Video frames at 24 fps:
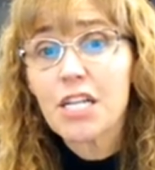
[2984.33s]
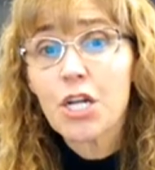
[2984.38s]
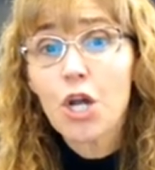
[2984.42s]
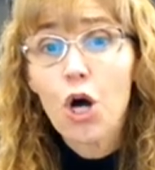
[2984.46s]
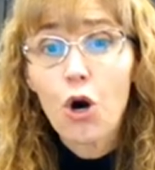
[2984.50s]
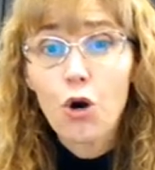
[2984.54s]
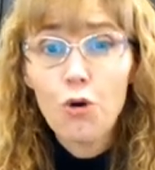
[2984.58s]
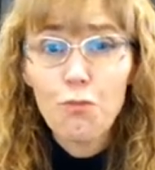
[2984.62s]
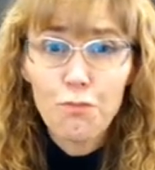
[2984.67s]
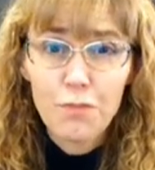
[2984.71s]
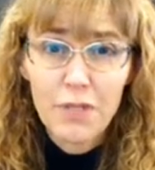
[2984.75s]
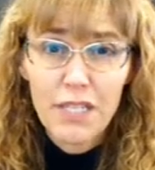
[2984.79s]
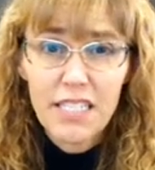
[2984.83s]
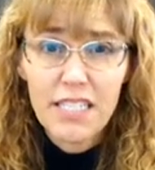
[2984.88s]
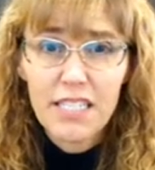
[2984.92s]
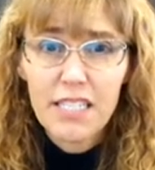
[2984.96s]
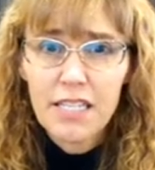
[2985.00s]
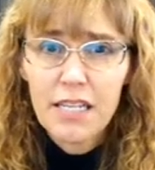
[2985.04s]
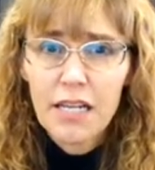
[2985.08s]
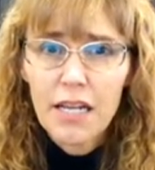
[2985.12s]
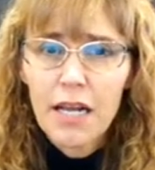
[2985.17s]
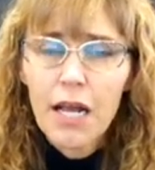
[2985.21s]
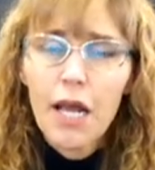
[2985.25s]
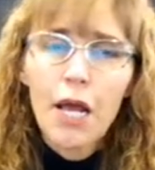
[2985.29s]
hopeless
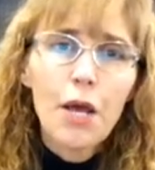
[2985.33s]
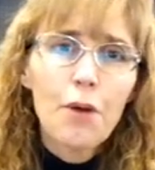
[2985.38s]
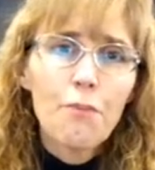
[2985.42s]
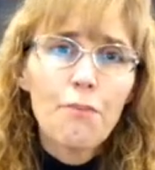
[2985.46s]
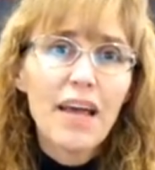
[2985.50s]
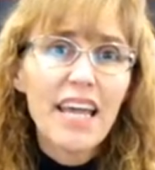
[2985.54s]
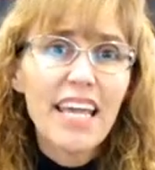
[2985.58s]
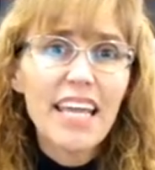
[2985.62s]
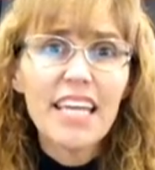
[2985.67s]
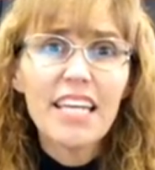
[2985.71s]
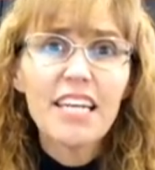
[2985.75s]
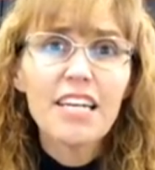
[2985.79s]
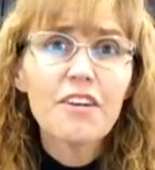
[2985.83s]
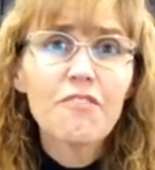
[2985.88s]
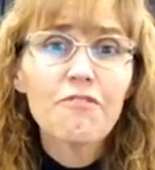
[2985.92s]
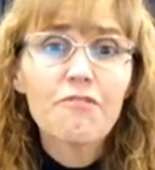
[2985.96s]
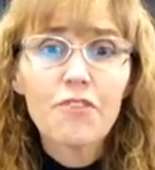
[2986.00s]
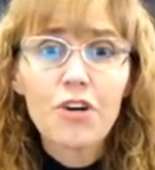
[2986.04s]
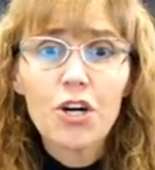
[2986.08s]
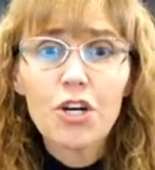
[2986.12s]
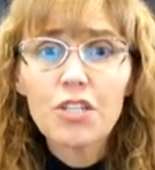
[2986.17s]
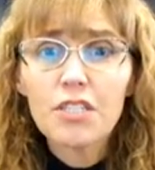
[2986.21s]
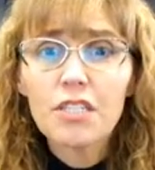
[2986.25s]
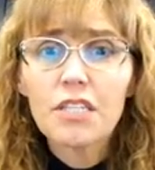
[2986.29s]
may
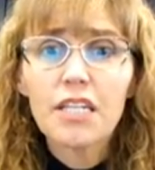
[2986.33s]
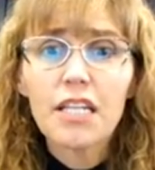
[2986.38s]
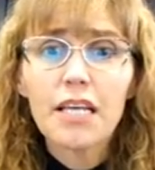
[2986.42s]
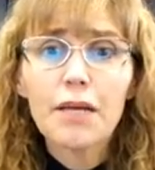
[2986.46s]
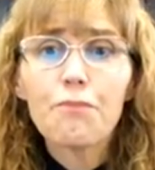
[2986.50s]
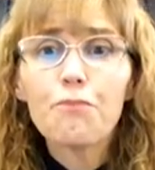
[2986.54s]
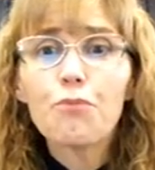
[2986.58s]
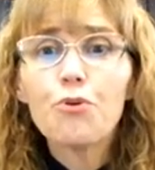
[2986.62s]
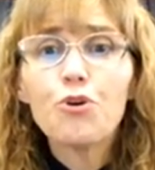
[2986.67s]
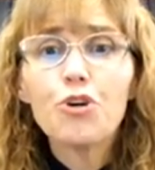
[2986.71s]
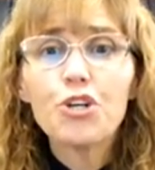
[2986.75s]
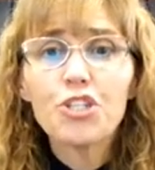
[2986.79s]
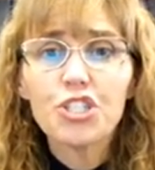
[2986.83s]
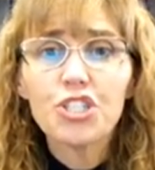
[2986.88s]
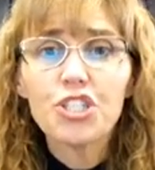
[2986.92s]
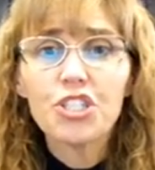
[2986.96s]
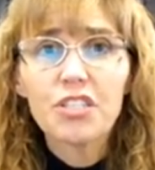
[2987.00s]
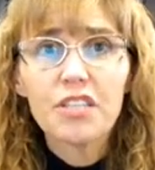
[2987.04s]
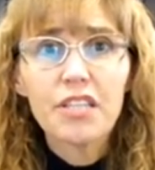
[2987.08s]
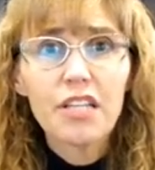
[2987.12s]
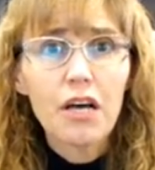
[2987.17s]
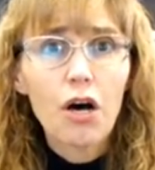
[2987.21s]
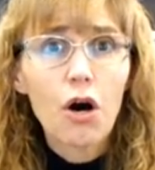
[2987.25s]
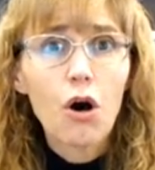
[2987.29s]
inadvertently push
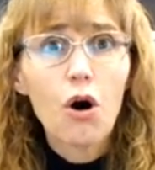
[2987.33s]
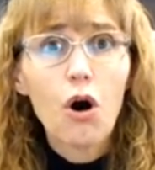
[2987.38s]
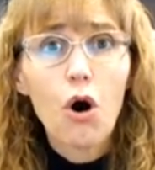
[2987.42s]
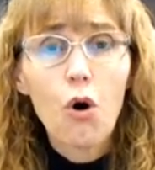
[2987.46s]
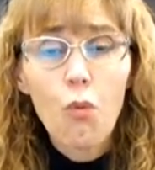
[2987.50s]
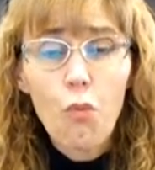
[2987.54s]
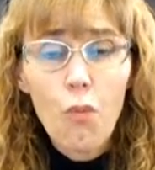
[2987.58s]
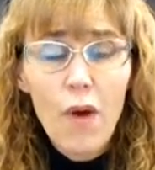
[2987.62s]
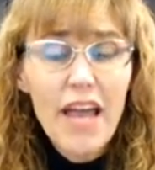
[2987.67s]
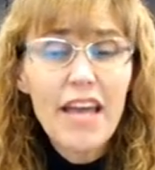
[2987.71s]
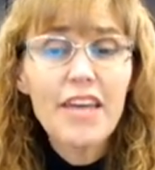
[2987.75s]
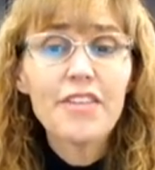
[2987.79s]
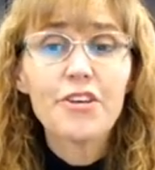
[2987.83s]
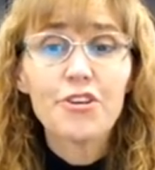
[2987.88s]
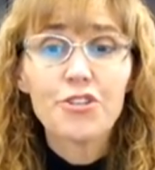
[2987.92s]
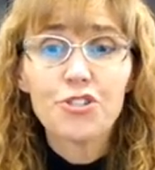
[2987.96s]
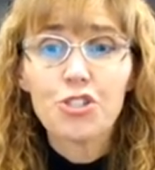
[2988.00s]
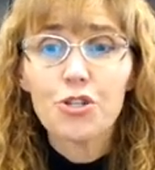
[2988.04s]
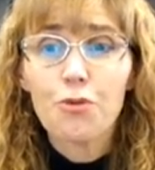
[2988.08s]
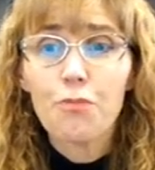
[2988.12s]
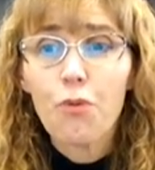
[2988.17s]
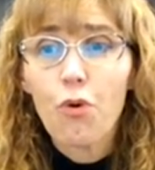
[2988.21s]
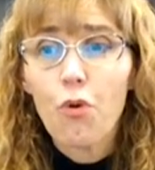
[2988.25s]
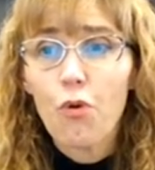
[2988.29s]
away their
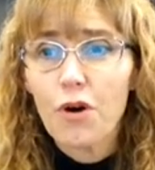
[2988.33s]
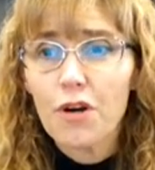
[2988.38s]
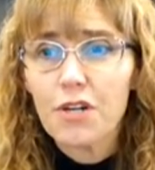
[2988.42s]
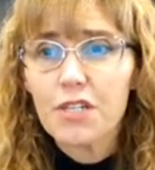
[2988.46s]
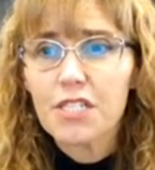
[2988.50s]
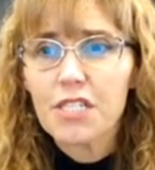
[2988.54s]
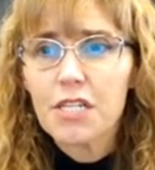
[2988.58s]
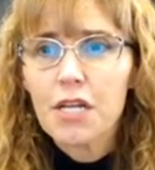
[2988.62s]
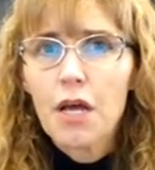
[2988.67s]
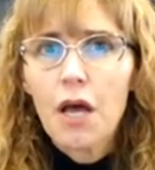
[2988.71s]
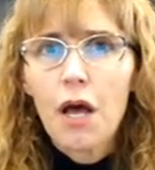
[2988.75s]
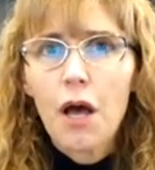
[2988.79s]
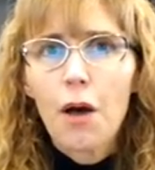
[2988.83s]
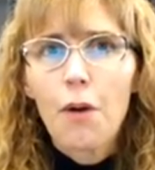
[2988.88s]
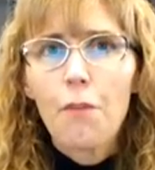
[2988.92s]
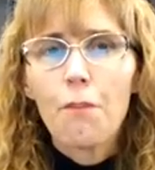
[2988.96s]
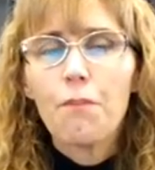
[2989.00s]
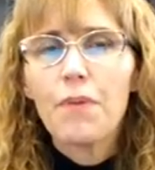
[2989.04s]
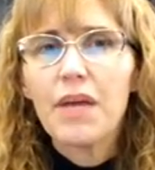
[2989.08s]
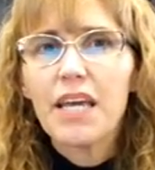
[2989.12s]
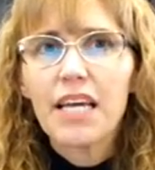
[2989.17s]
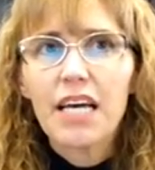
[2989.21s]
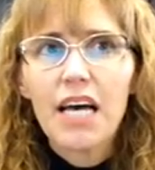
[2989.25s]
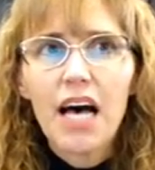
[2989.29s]
supports
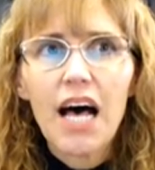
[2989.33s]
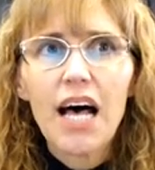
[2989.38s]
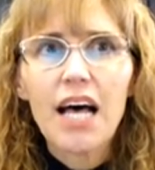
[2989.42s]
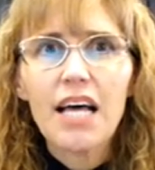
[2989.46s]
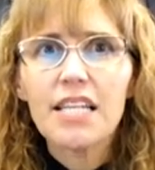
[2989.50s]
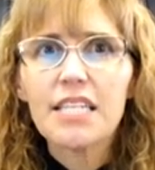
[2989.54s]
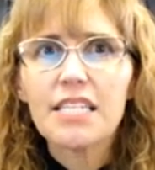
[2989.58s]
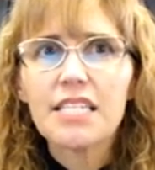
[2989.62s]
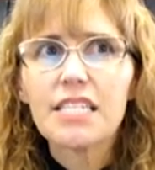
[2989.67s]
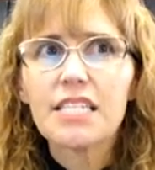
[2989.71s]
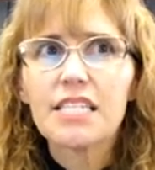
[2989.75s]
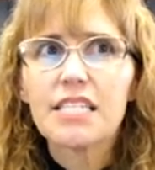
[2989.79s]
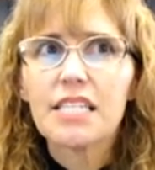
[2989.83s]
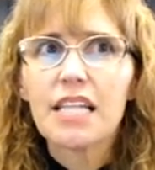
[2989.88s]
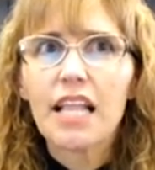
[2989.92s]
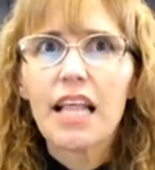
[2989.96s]
because